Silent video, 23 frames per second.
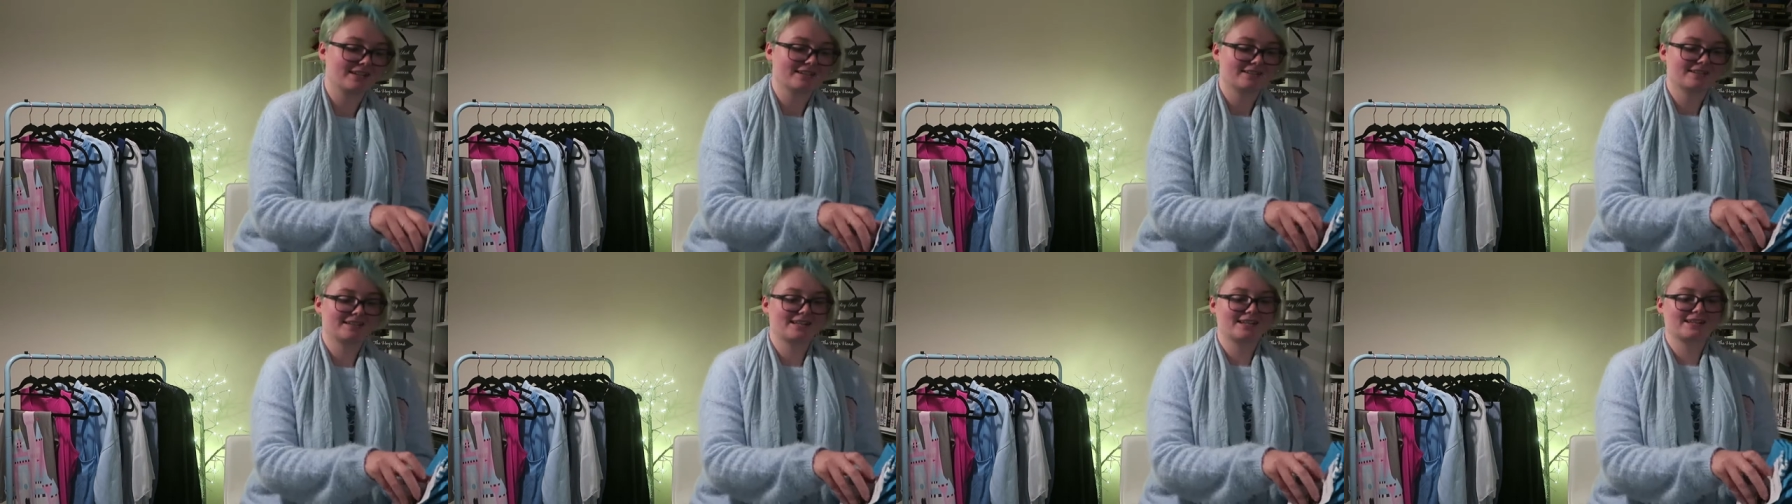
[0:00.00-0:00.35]

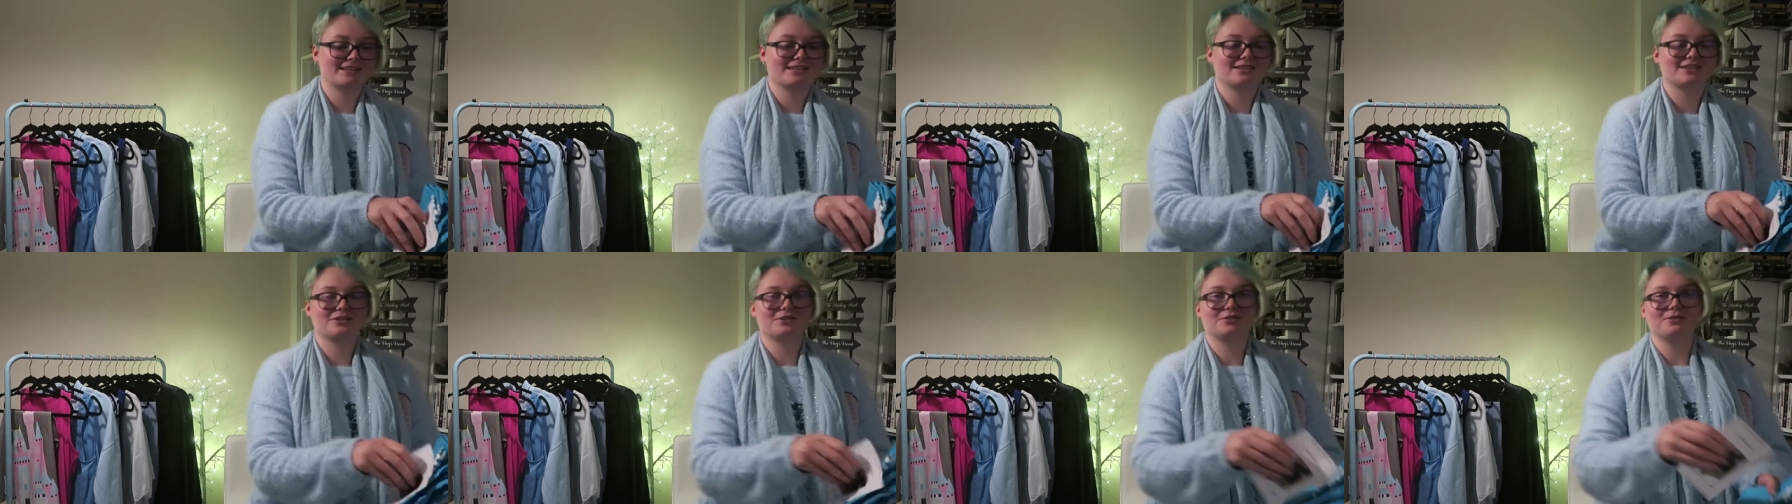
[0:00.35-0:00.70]
It
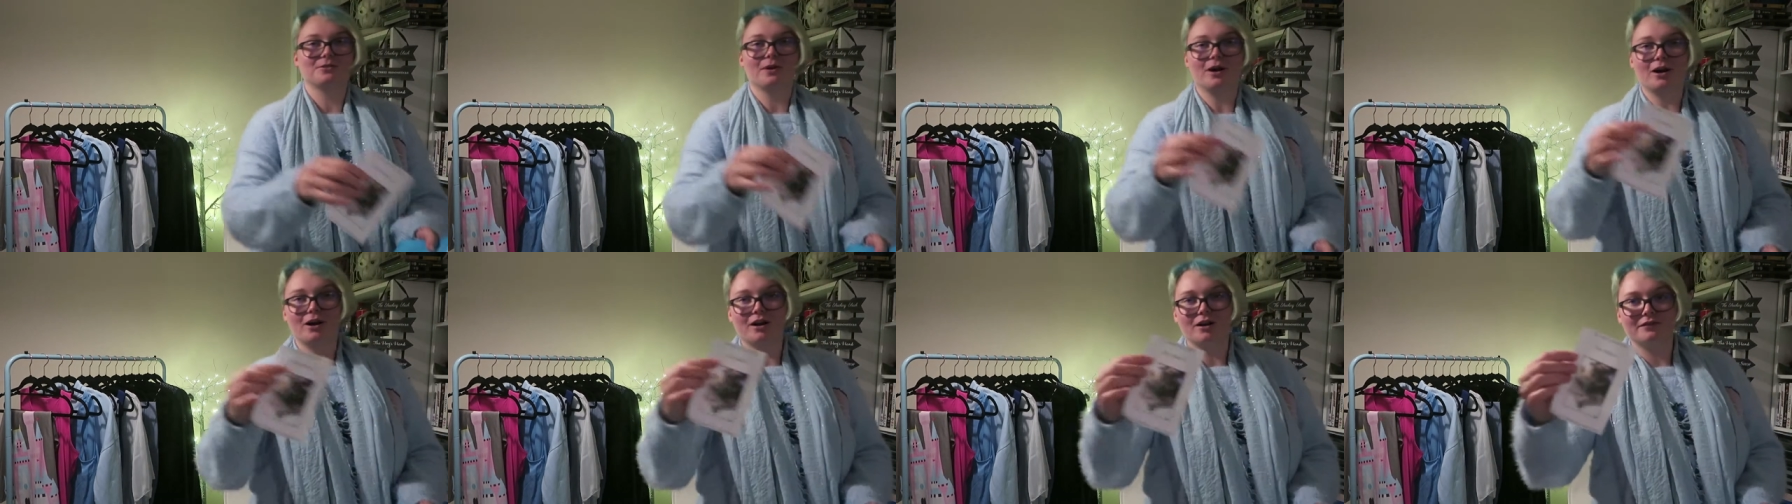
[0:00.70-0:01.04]
says
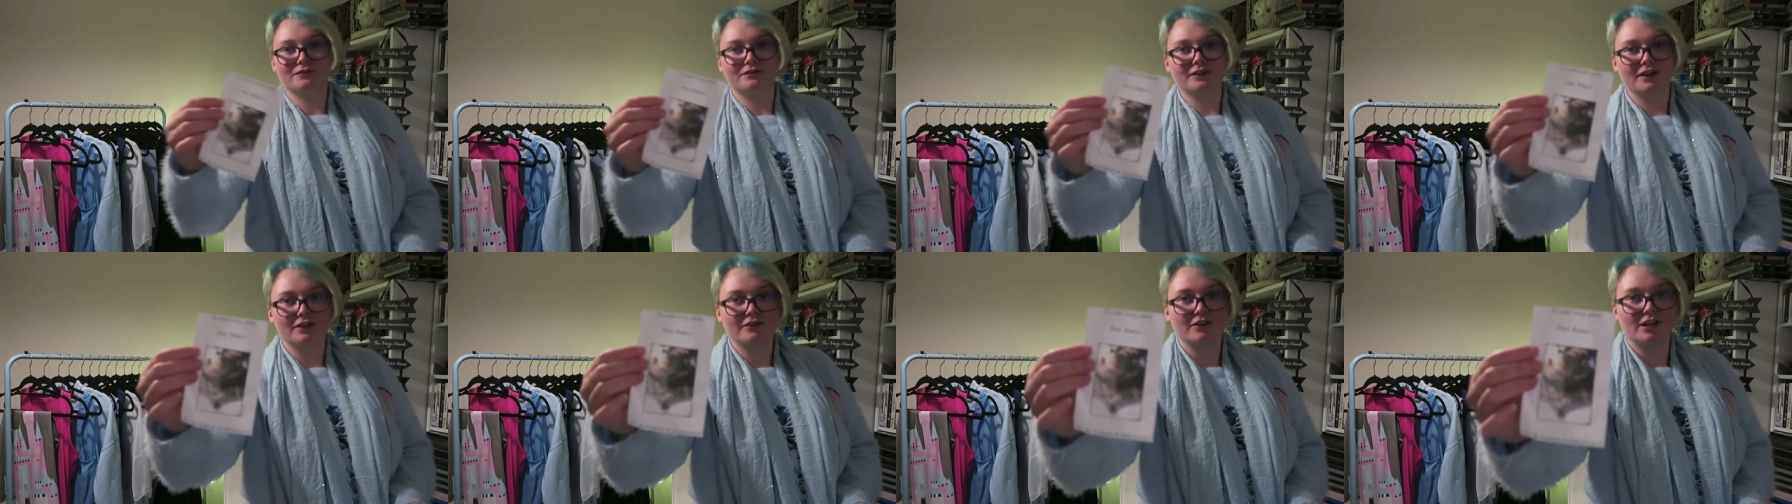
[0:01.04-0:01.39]
to our
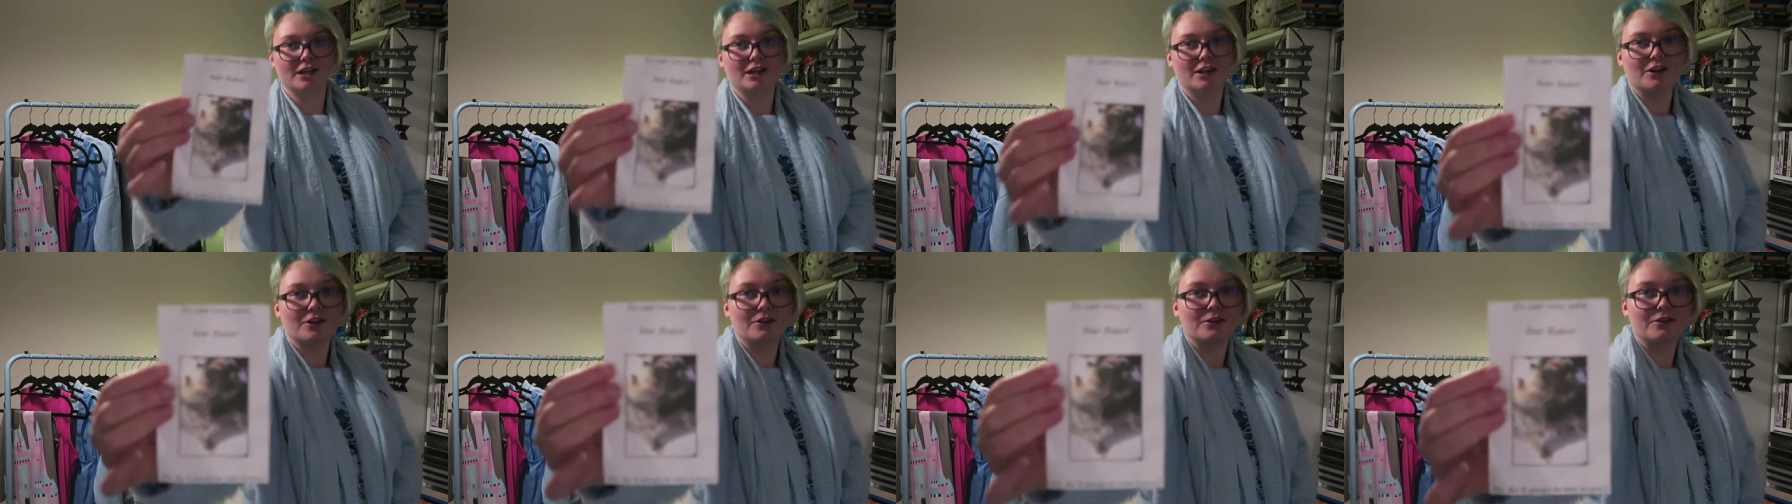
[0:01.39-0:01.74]

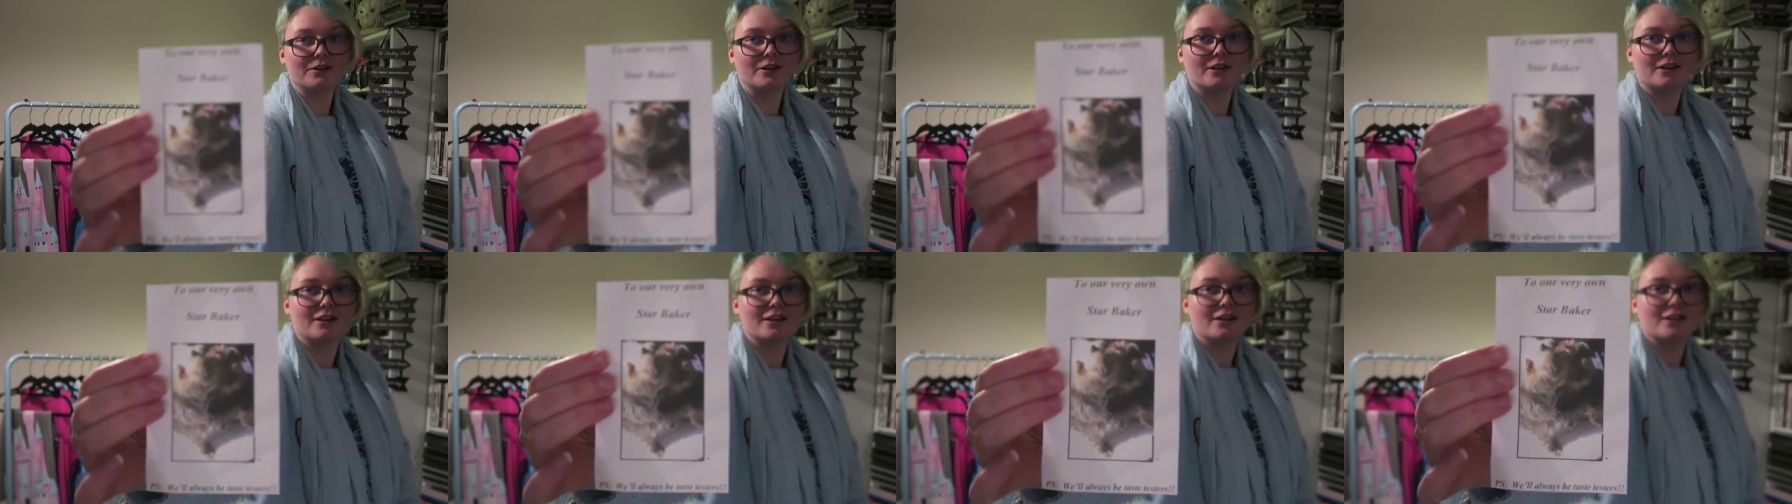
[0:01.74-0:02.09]
very
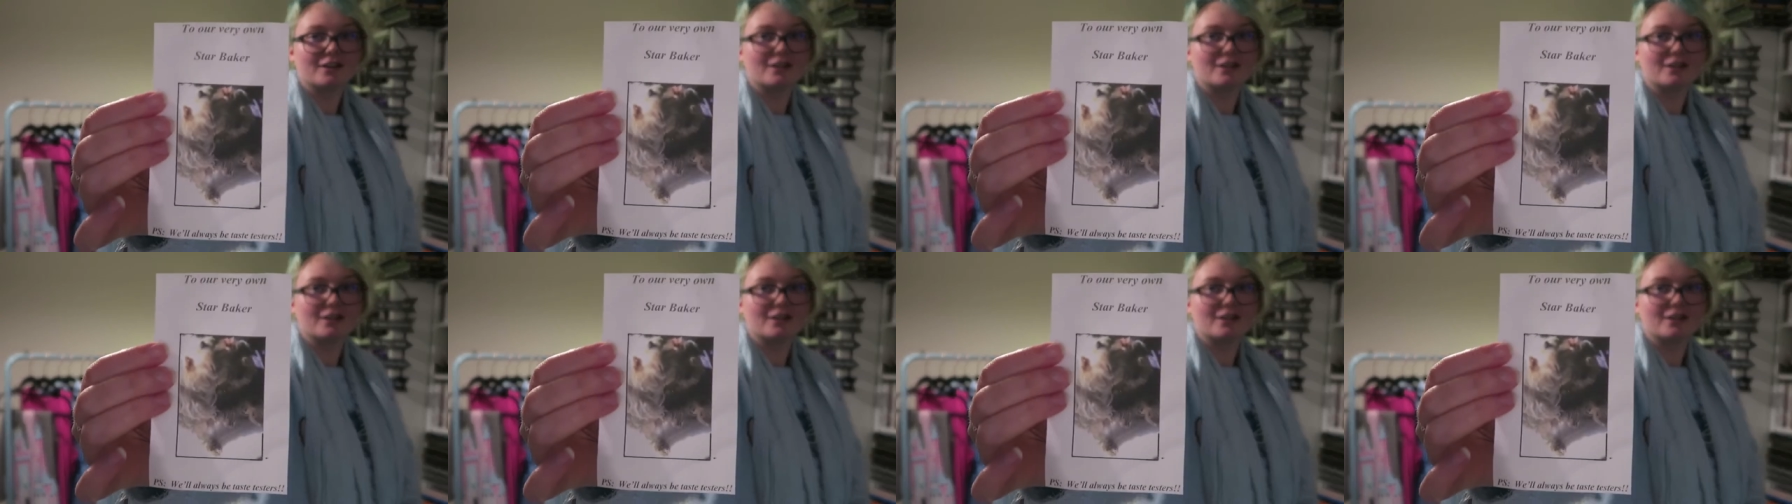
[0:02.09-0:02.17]
own